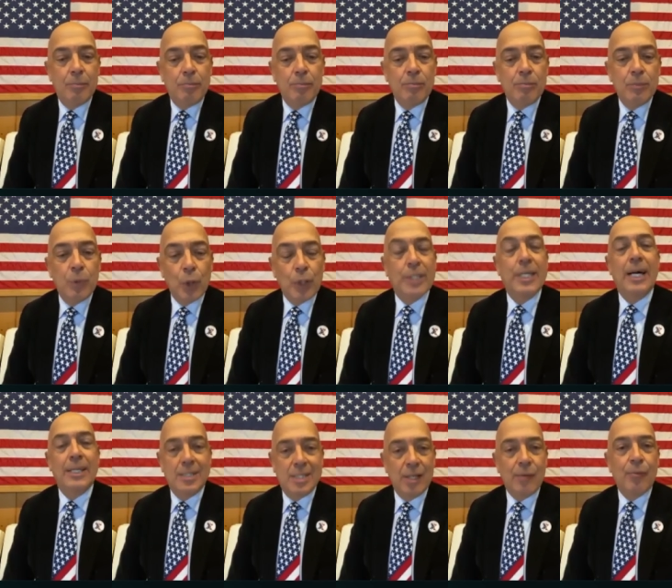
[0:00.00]
looked
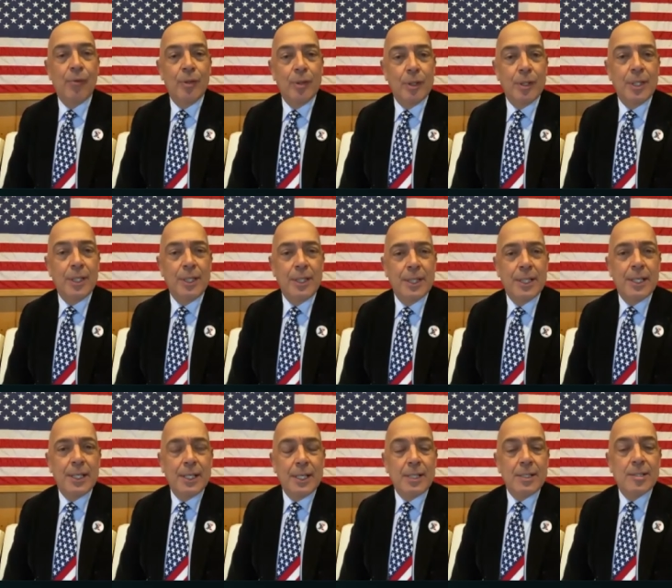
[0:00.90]
at differently.
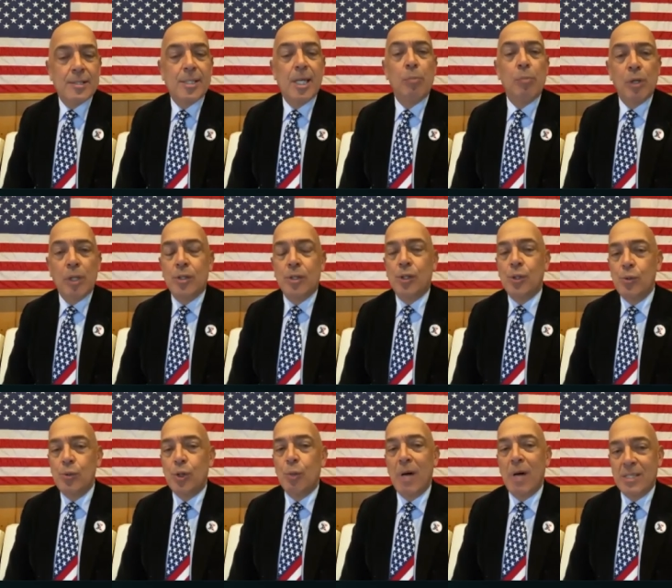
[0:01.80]
Similar to
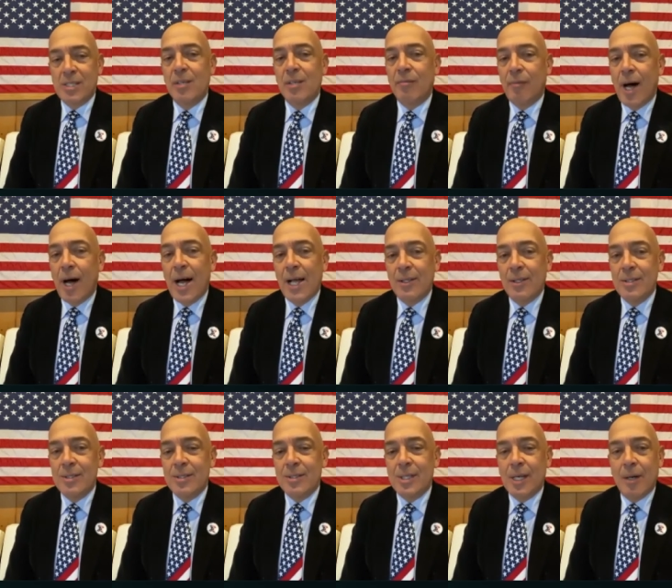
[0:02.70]
domestic
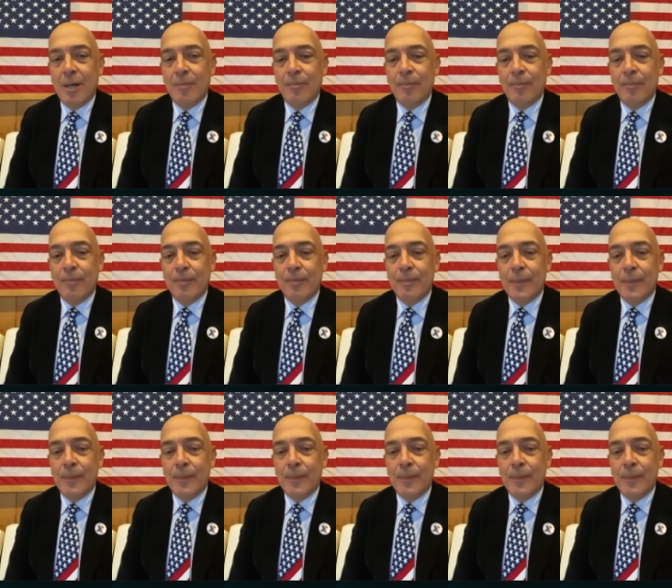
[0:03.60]
violence, um,